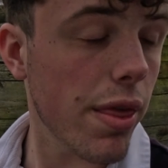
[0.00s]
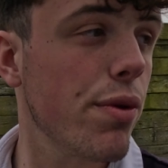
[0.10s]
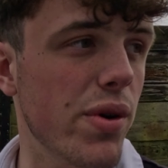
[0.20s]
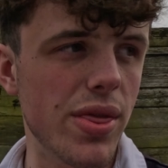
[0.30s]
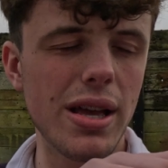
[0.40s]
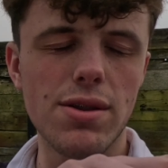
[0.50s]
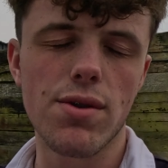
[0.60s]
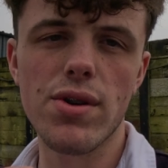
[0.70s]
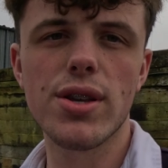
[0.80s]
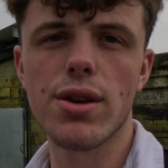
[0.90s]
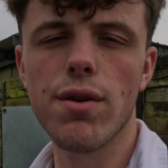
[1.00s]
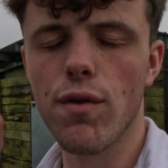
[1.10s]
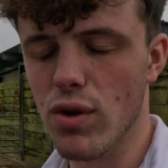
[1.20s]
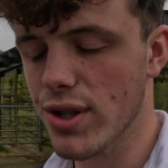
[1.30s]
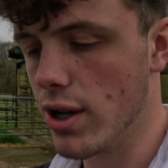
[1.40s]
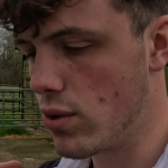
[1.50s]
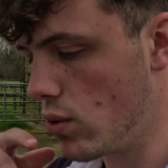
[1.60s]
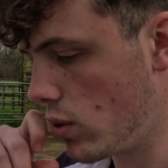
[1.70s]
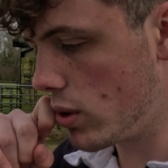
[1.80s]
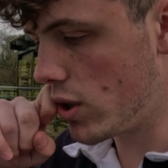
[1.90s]
3 in there, sorry, so 4 in
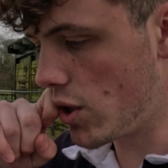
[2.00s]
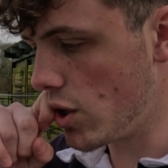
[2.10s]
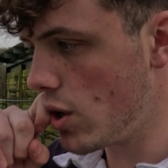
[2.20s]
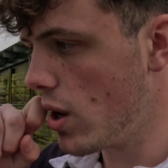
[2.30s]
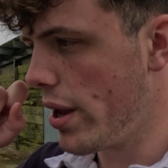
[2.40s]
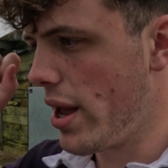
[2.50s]
total to do,